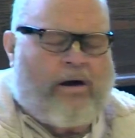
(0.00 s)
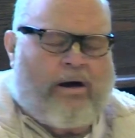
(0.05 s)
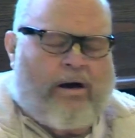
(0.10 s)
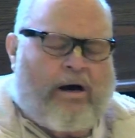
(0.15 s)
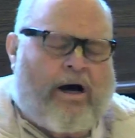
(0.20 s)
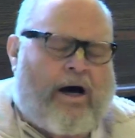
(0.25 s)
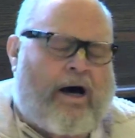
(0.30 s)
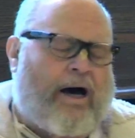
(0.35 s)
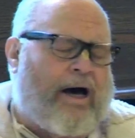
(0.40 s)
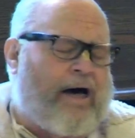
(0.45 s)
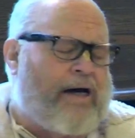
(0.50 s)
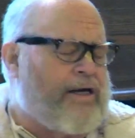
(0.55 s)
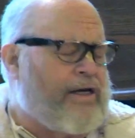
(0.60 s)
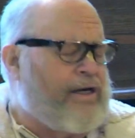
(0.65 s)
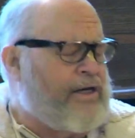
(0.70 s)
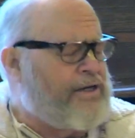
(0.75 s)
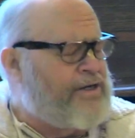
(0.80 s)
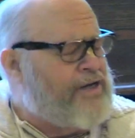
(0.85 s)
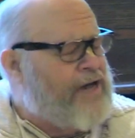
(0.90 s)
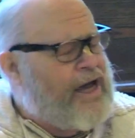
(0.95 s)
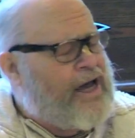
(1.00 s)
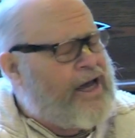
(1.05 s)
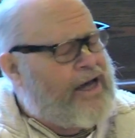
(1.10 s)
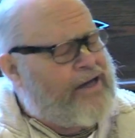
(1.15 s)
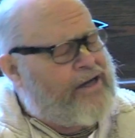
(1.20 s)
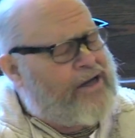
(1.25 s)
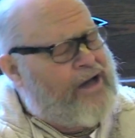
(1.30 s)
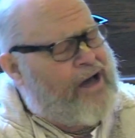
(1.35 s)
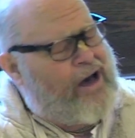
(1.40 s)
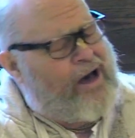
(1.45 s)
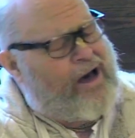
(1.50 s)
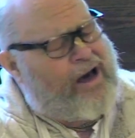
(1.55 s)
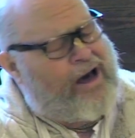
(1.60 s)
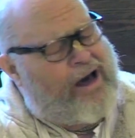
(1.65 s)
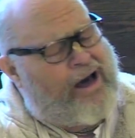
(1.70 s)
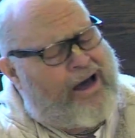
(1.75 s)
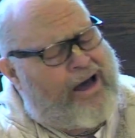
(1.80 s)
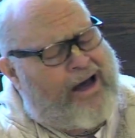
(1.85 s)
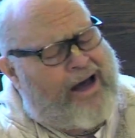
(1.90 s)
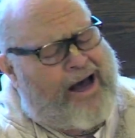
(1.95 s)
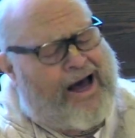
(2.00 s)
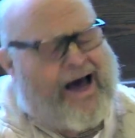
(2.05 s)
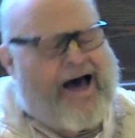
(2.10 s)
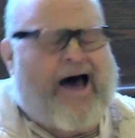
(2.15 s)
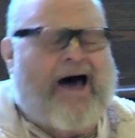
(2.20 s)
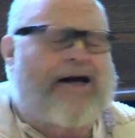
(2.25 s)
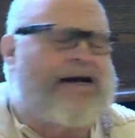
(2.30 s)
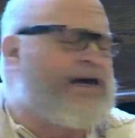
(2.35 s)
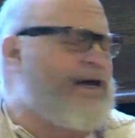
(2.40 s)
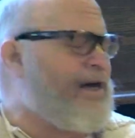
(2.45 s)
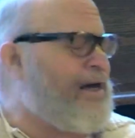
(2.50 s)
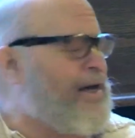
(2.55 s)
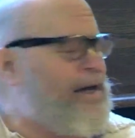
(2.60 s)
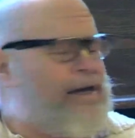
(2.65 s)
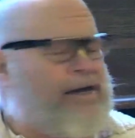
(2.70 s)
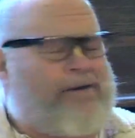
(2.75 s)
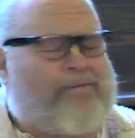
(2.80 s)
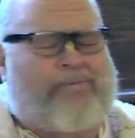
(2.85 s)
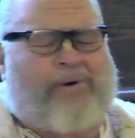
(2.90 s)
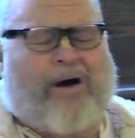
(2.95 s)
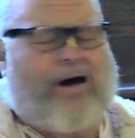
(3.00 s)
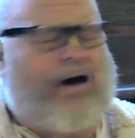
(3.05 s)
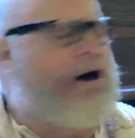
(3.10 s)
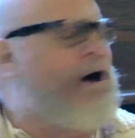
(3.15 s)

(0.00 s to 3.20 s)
Anitai Gaur Hari Bo,